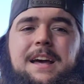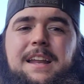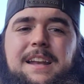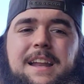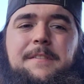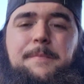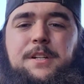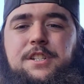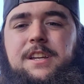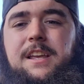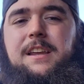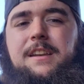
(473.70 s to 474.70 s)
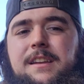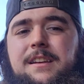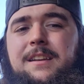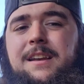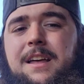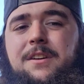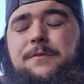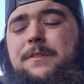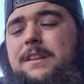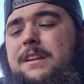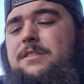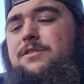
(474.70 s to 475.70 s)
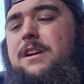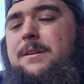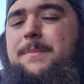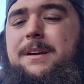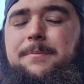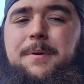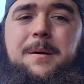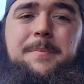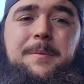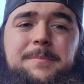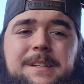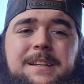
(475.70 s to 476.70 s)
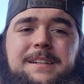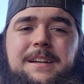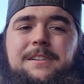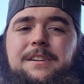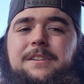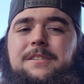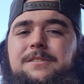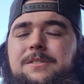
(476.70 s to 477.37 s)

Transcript: I didn't have much shade, and I don't feel like dragging my pop-up tent down here.